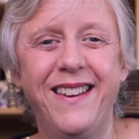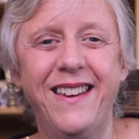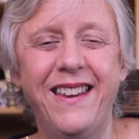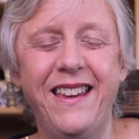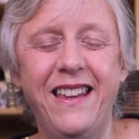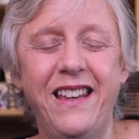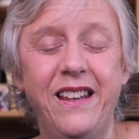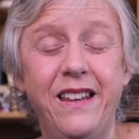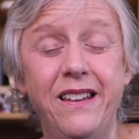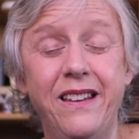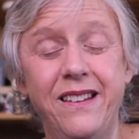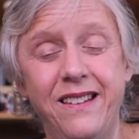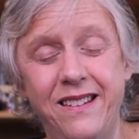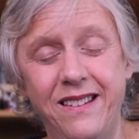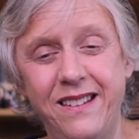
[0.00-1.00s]
And
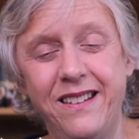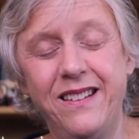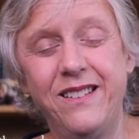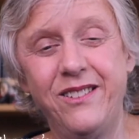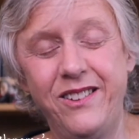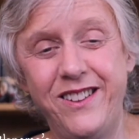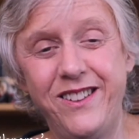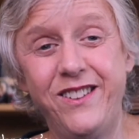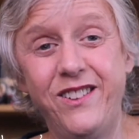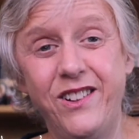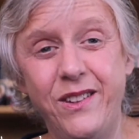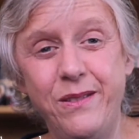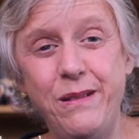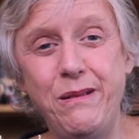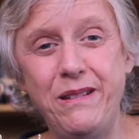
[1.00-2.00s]
this year,
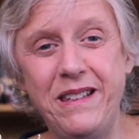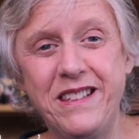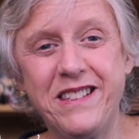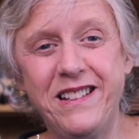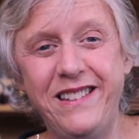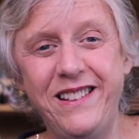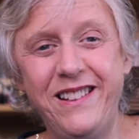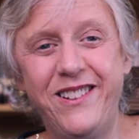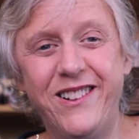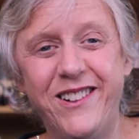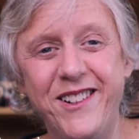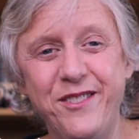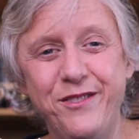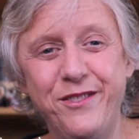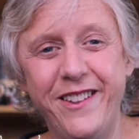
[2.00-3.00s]
maybe that's a little
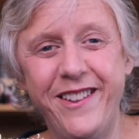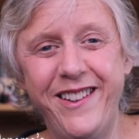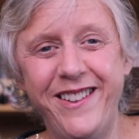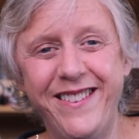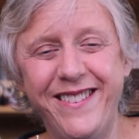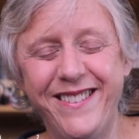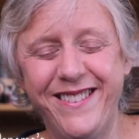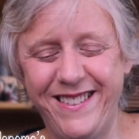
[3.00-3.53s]
hard to find